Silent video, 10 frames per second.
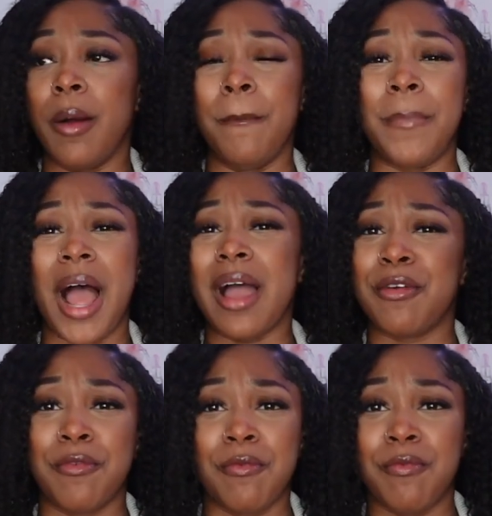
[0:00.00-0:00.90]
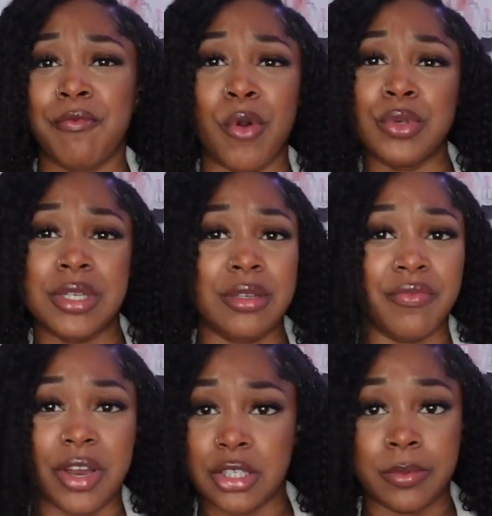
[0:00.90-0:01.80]
buy frozen
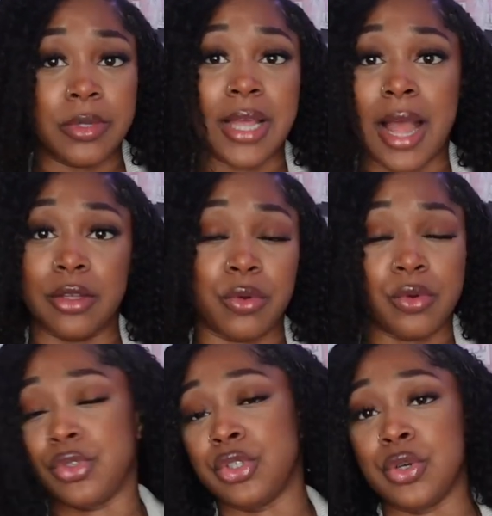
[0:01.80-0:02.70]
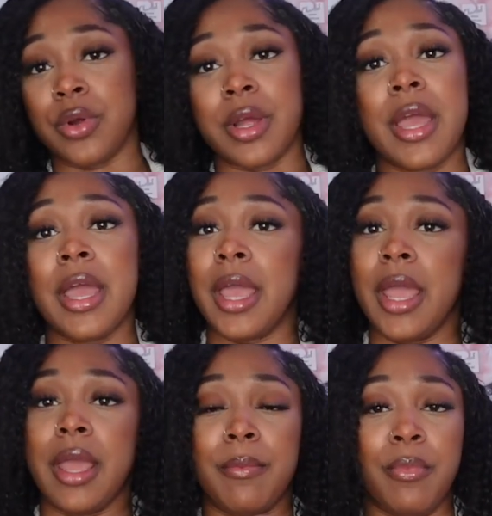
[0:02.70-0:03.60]
vegetables at the grocery store
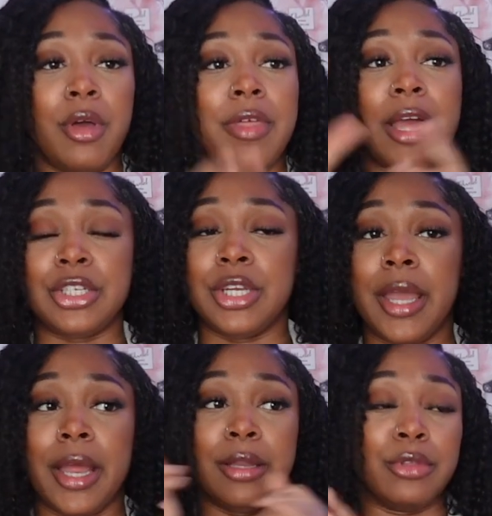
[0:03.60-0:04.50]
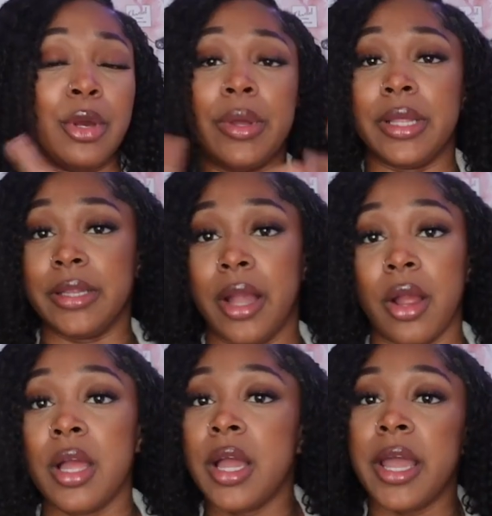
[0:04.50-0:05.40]
and boil that shit and throw it in there.
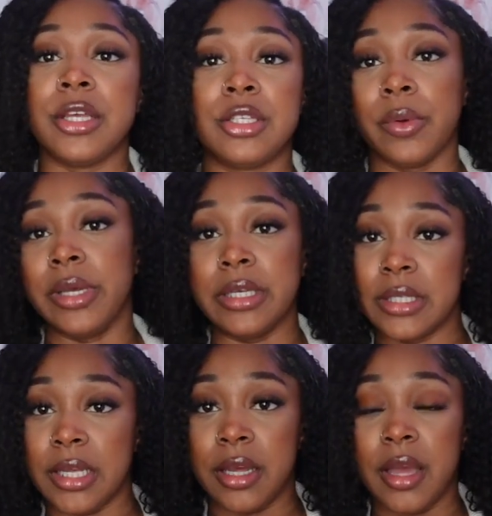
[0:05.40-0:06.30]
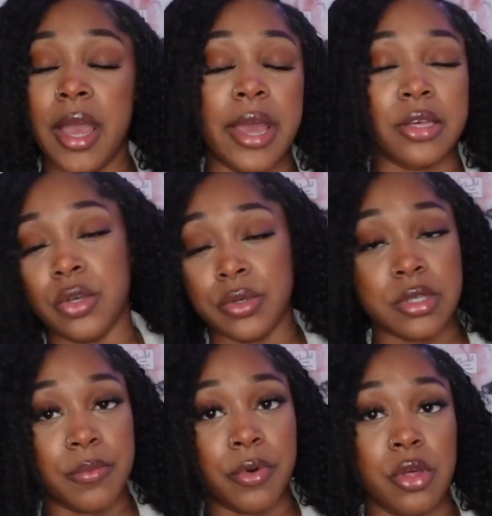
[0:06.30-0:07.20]
It's so easy, it's so
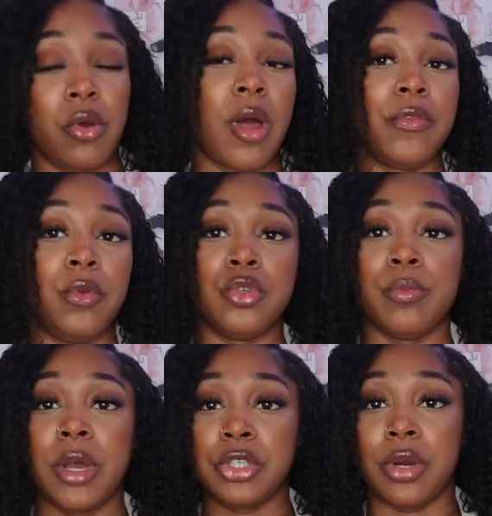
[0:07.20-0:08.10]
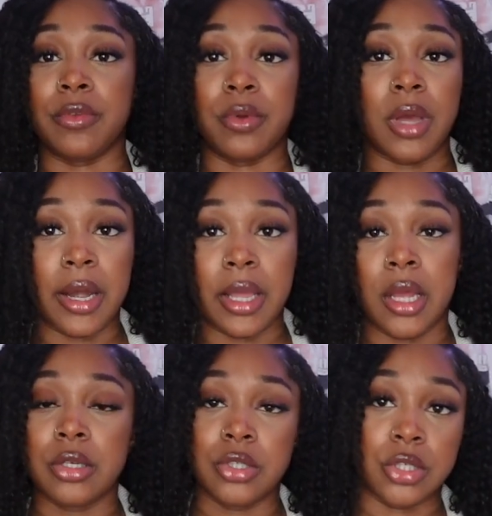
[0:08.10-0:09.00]
simple. You don't have to do too much, you don't have to do
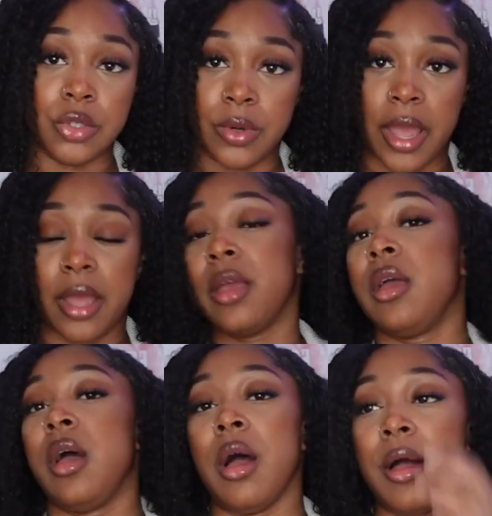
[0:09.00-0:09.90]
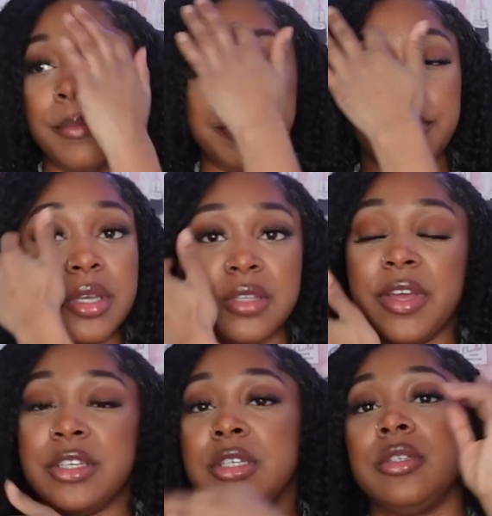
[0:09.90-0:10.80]
cutting, just do that, because
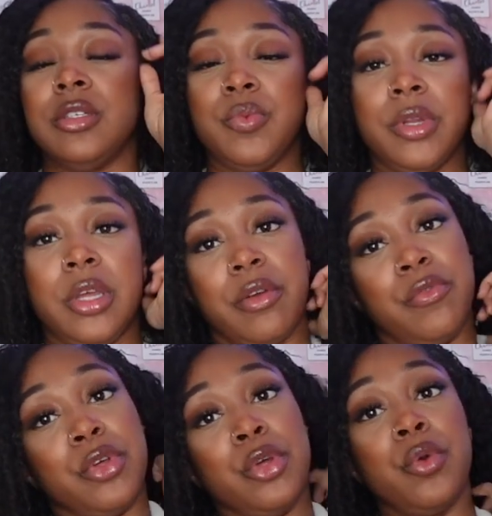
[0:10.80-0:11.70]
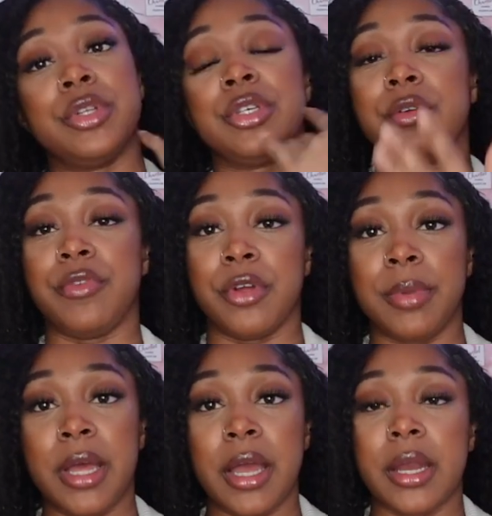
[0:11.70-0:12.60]
veggies is really good for you. It's good for your
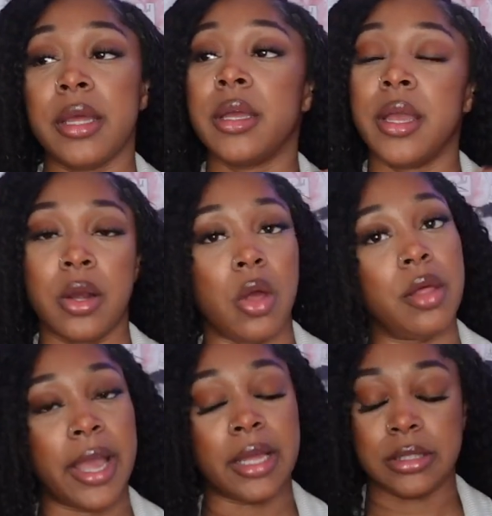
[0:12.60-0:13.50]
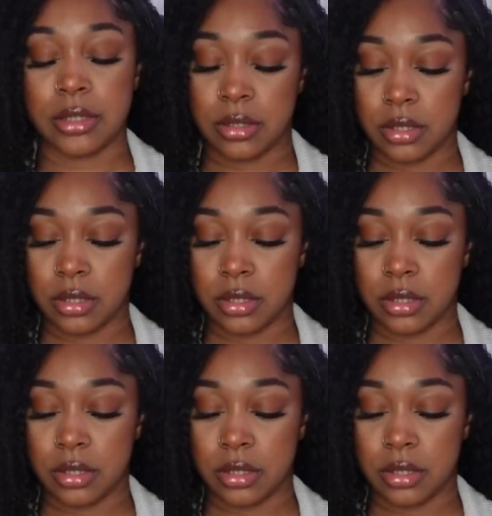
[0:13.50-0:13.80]
blood and all that.